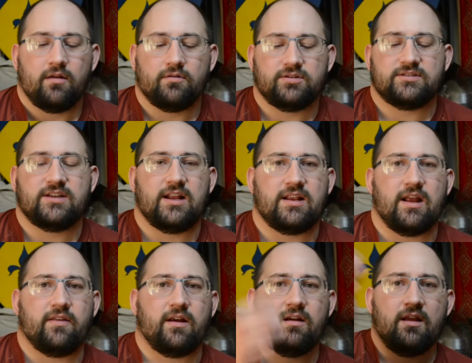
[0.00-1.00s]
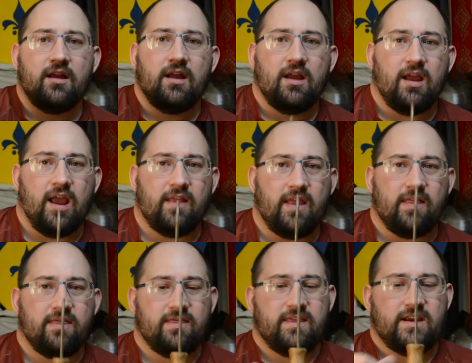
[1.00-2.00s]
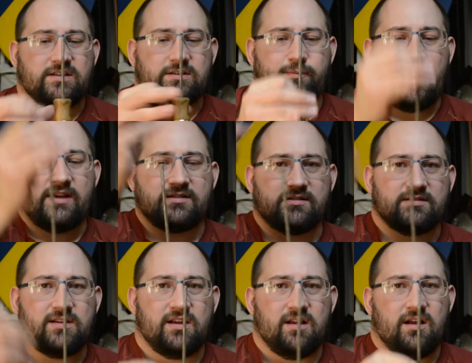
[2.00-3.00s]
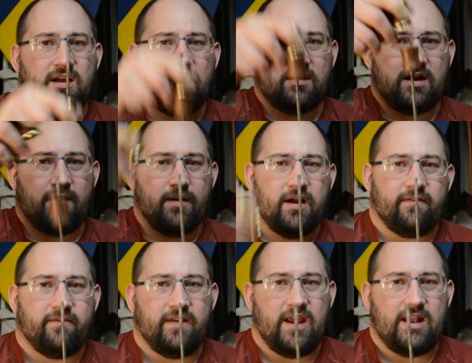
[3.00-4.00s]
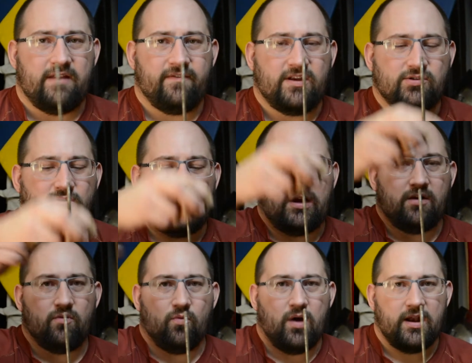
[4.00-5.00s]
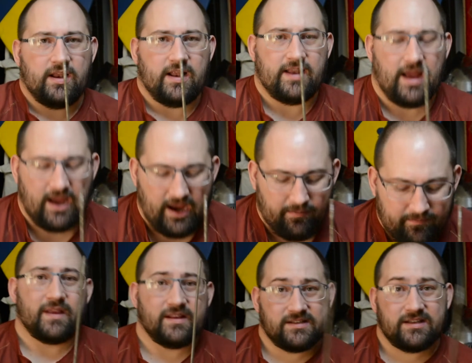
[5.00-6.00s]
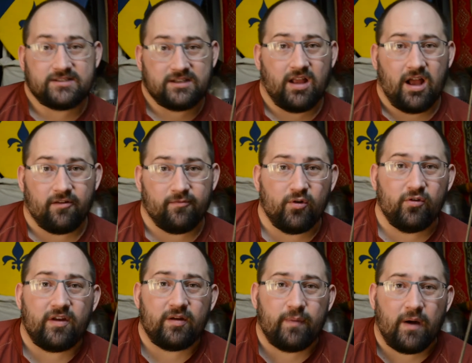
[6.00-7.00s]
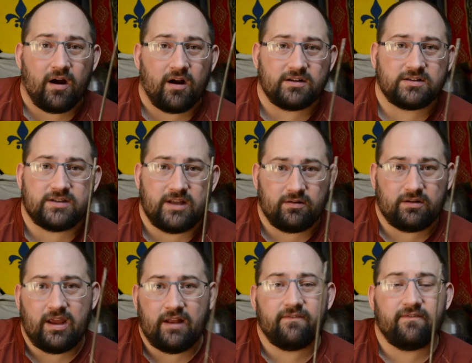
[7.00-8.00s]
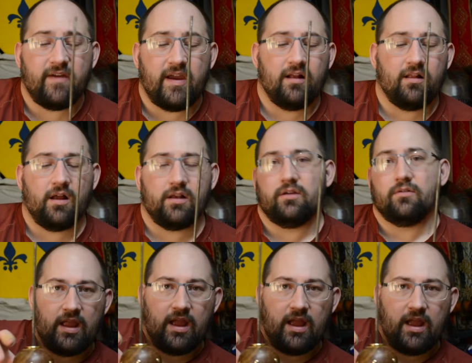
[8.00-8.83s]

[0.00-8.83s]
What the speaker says: We'll set it down there. And then these spacers all come off individually one at a time. That's a lot of moving parts that can fail on you.